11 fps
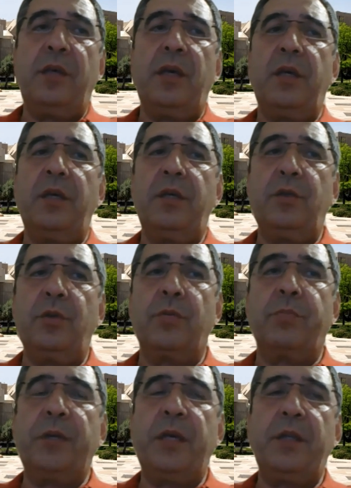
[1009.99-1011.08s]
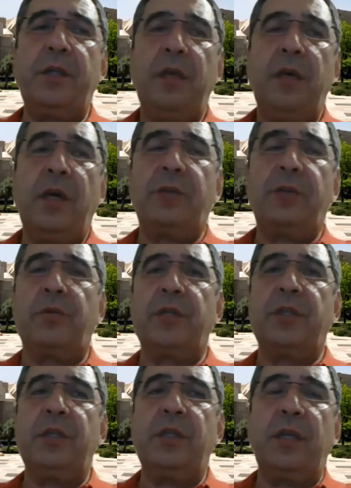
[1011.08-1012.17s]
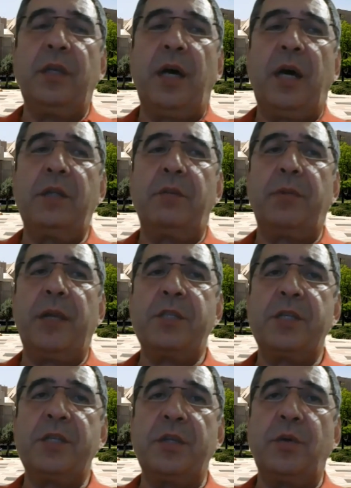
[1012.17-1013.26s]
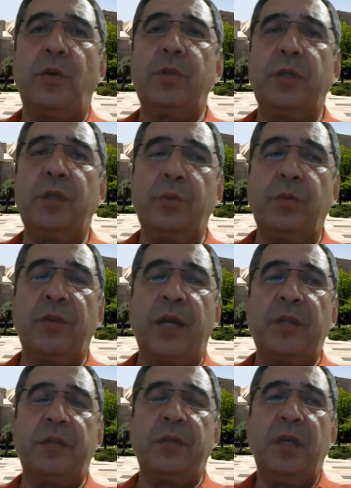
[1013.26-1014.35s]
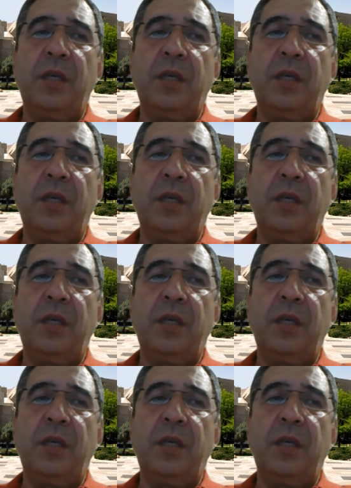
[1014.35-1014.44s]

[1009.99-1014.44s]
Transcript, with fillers: the European authority and other places in order to grant